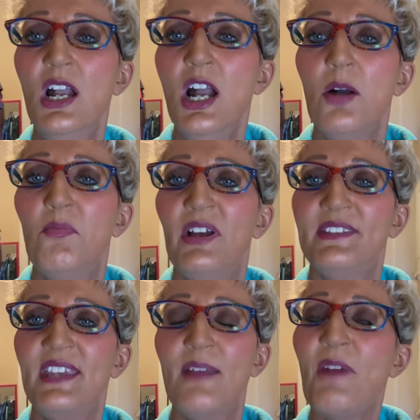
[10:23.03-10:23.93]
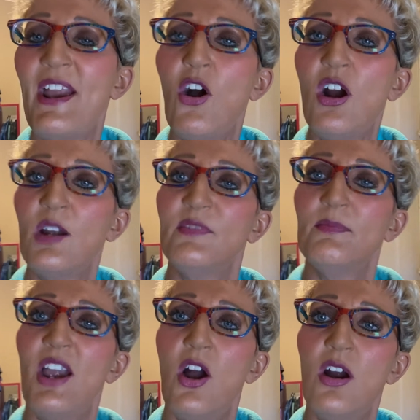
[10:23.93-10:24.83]
But and my
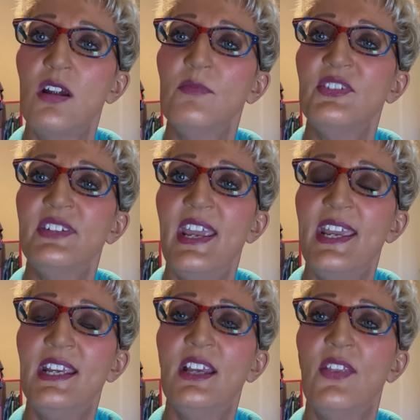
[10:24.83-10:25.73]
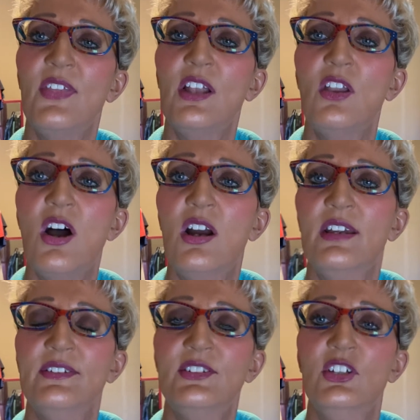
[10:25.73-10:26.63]
arms take the
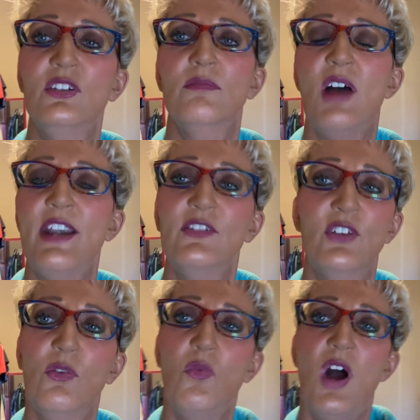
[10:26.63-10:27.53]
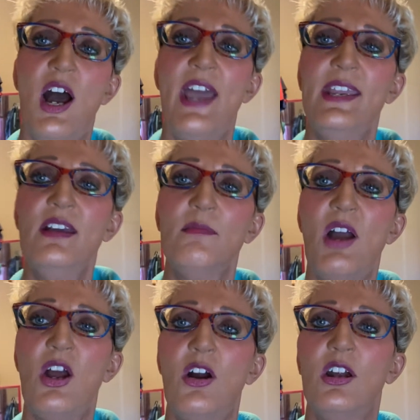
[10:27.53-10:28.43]
longest too. I don't know why
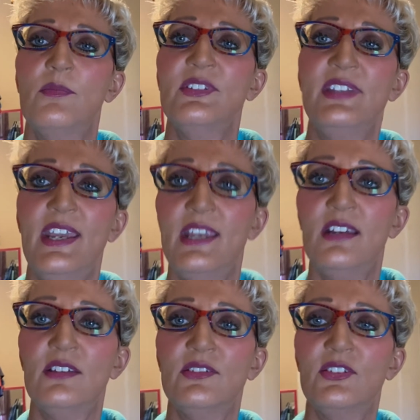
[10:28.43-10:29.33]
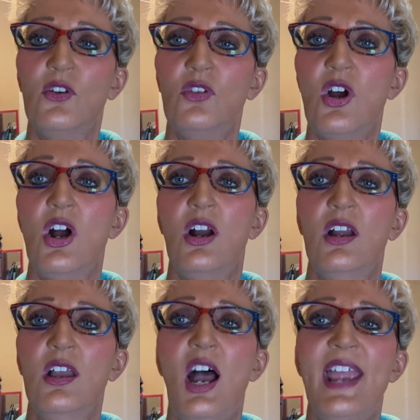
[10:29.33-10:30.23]
my arms take so long.
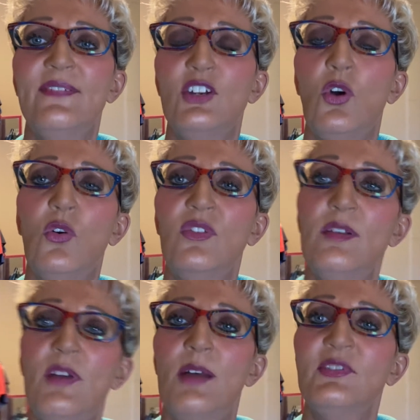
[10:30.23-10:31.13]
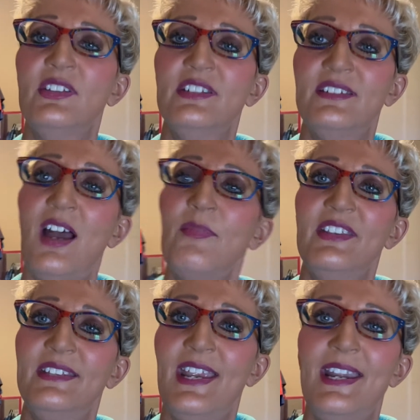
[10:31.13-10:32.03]
I even hold them up to the top of
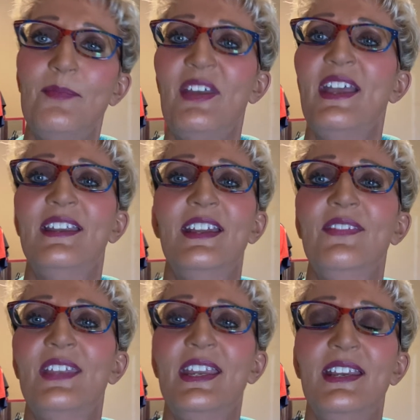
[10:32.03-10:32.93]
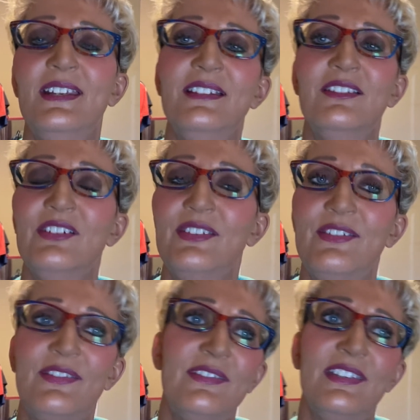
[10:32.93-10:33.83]
the tanning bed and they
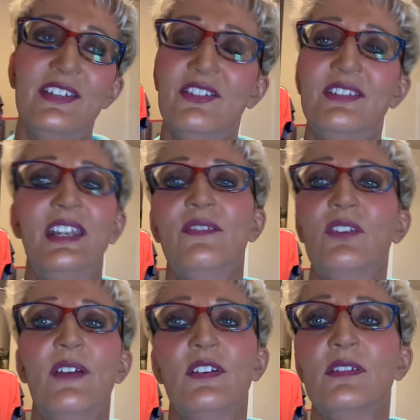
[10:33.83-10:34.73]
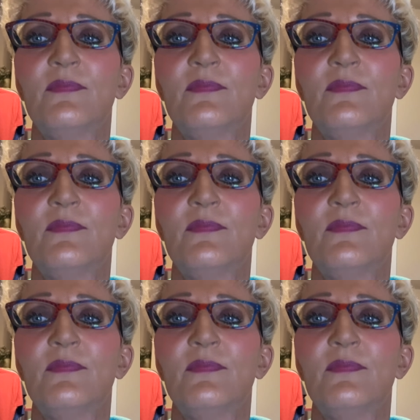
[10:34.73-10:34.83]
just take forever.